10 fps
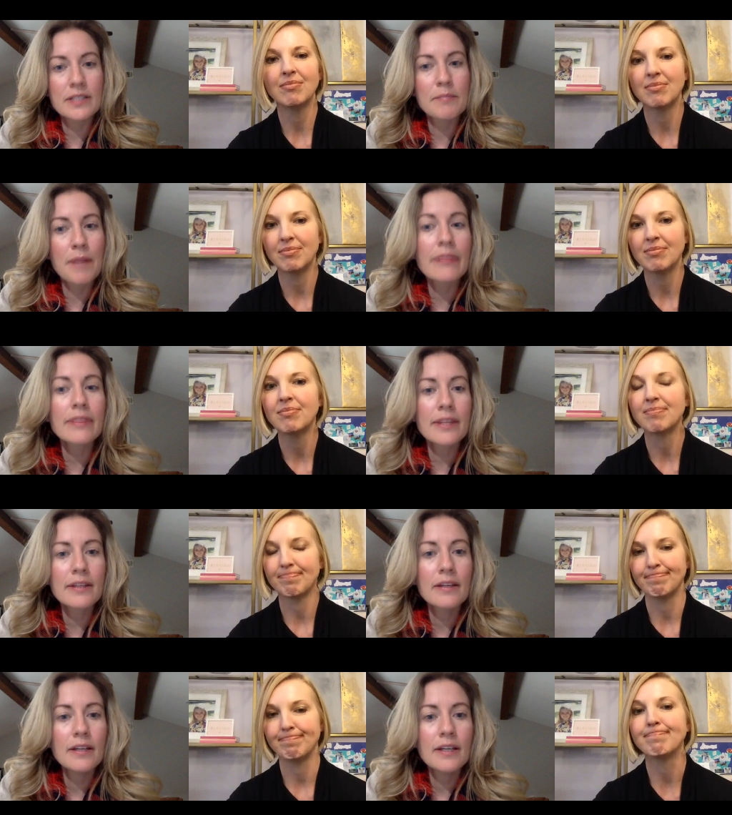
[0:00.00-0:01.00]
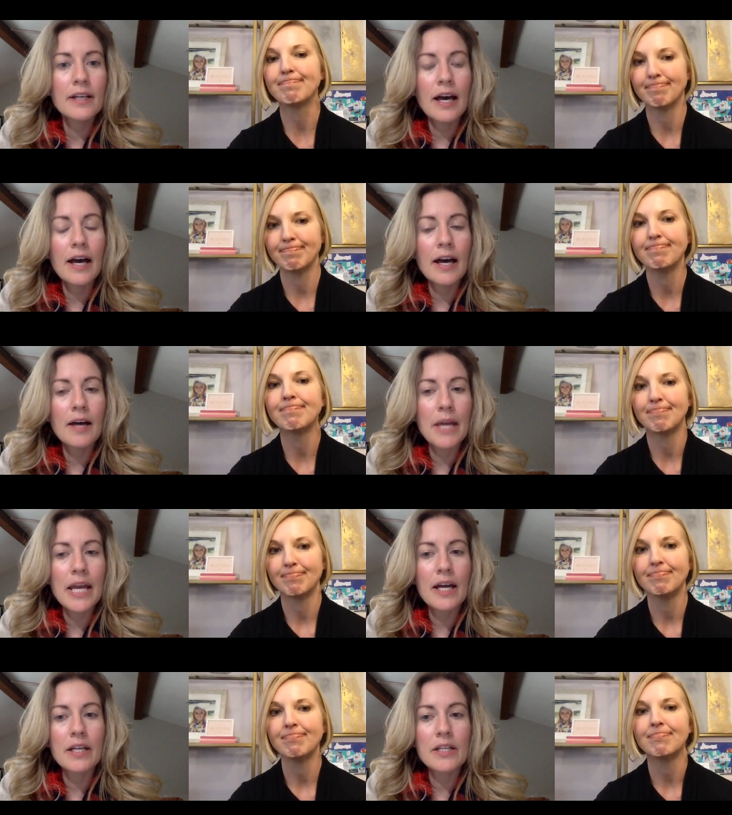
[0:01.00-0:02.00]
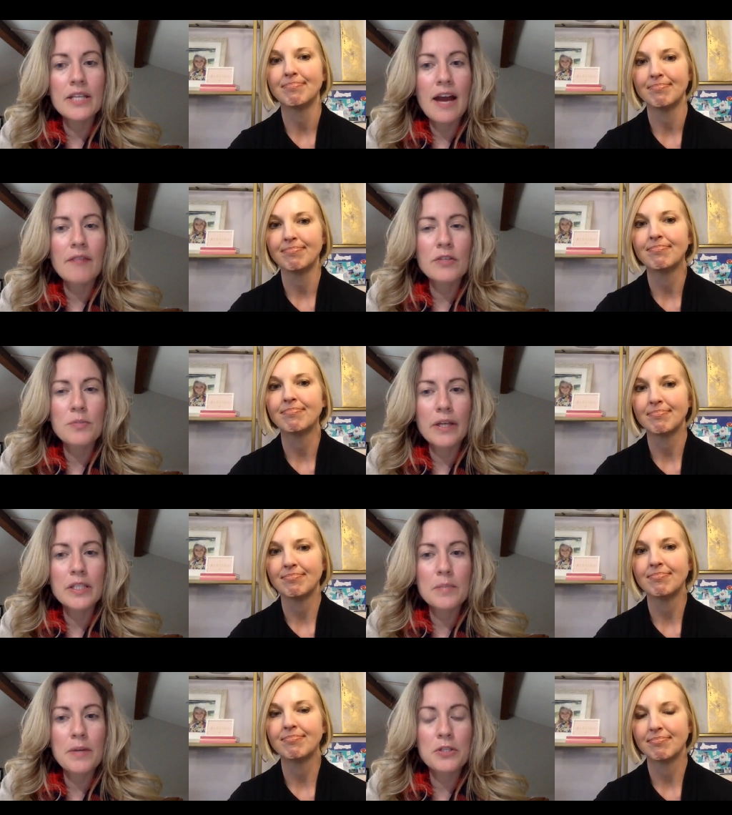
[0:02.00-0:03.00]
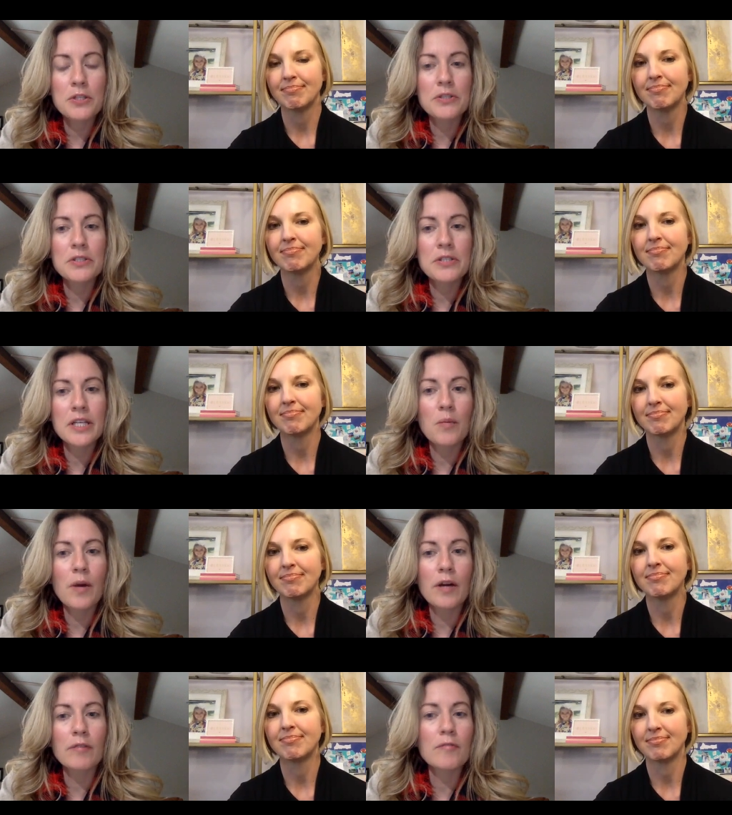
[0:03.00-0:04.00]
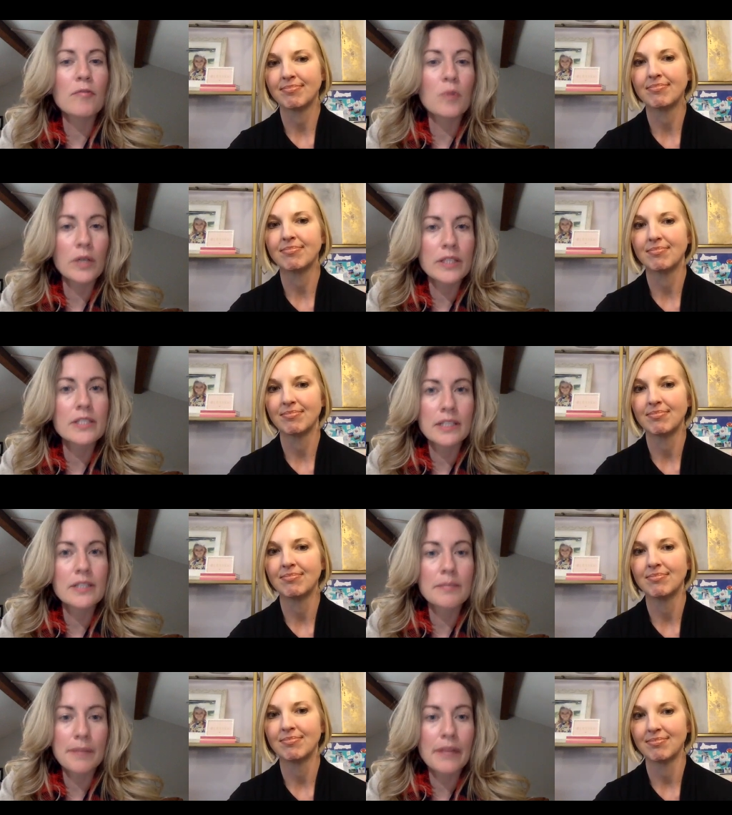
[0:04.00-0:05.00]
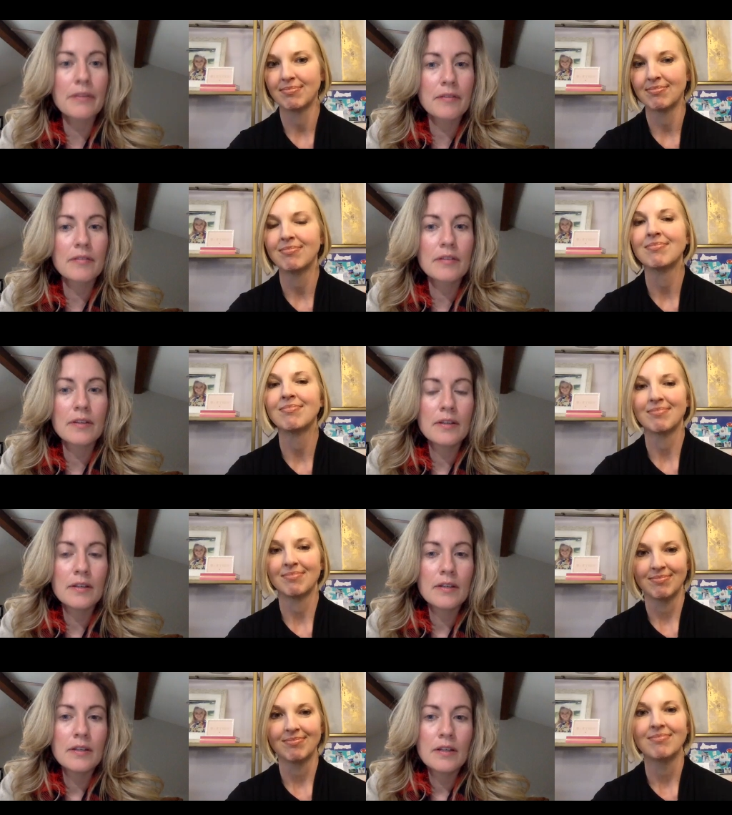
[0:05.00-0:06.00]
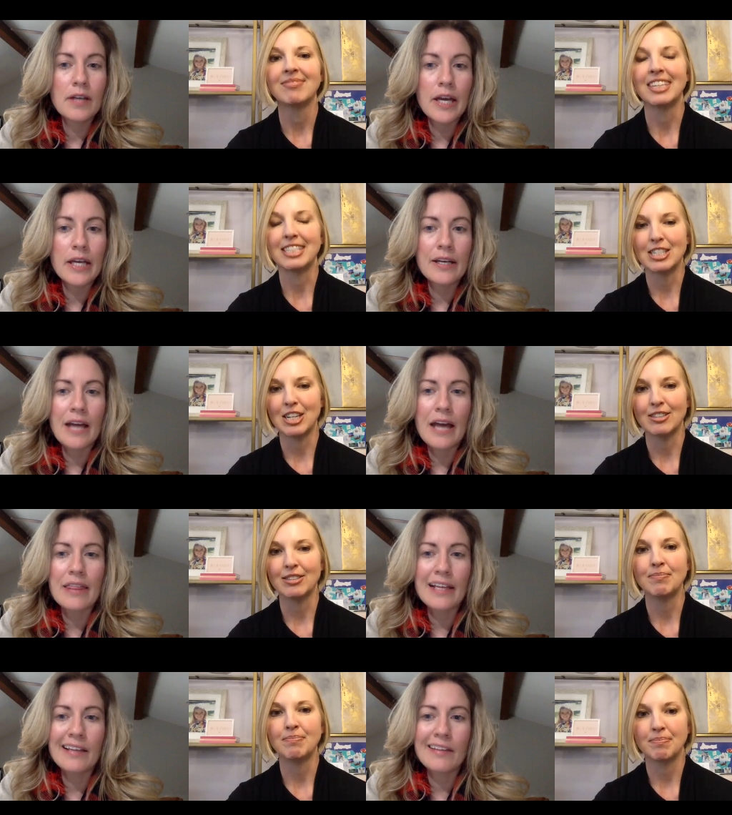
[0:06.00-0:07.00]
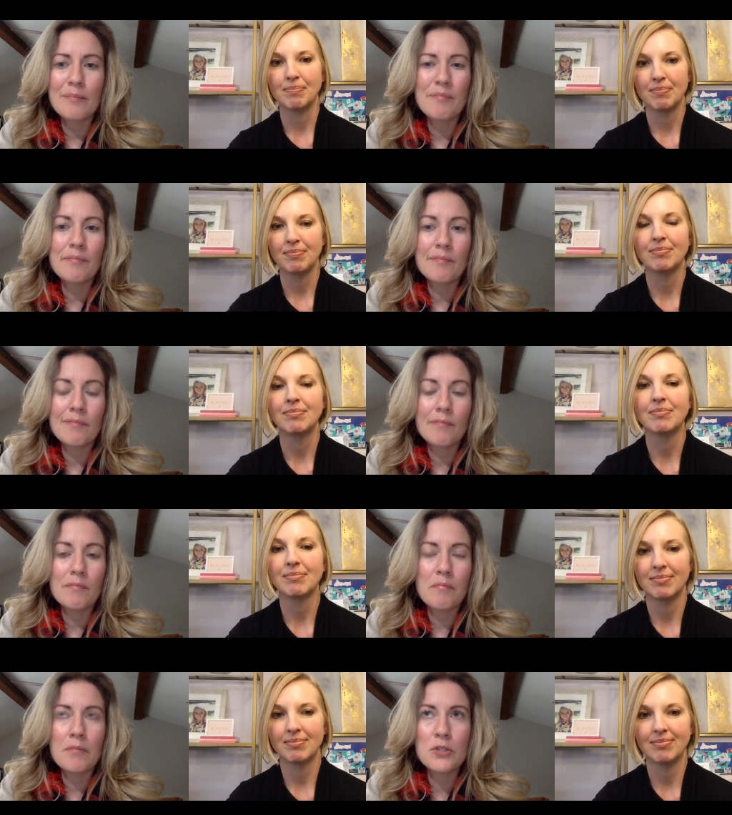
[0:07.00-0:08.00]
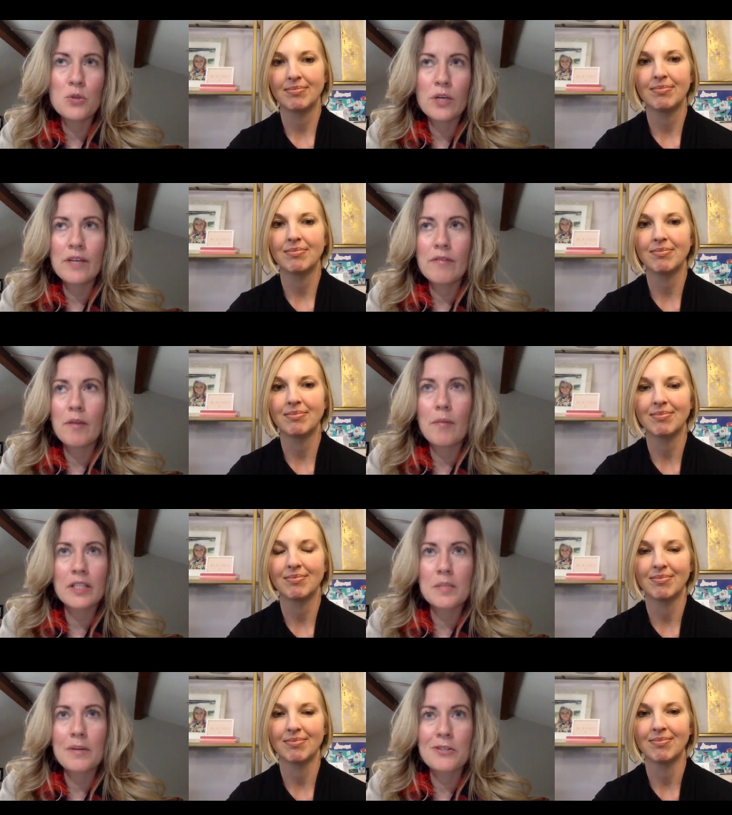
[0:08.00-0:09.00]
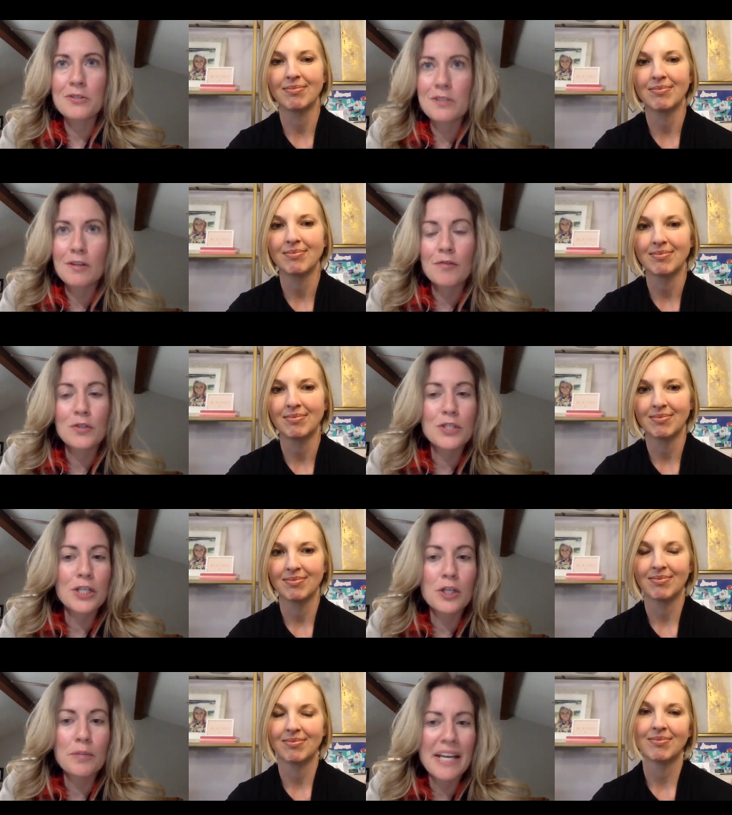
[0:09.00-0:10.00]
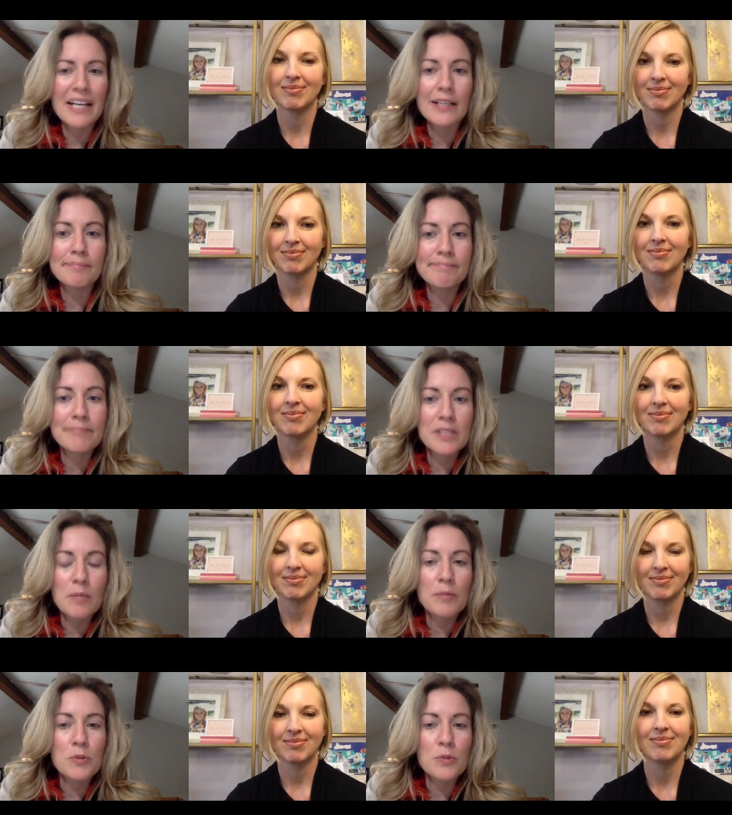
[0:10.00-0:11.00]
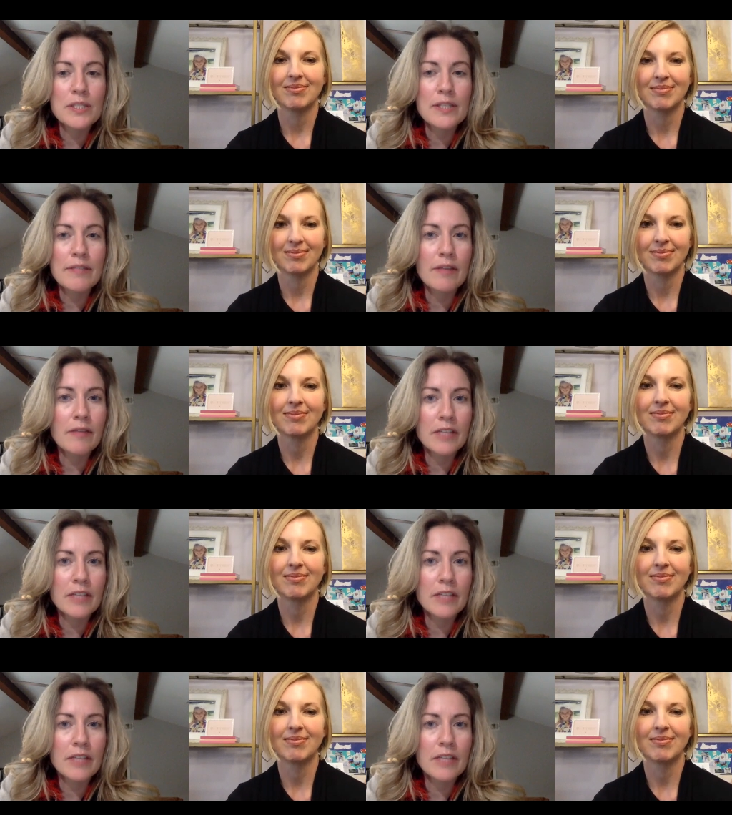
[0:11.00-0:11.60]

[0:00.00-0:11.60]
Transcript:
Speaker 1: month, mm-hmm. um, and the average market specialist is anywhere from four to six a month. And awesome majority of our market specialists in their first year make up somewhere between 75 and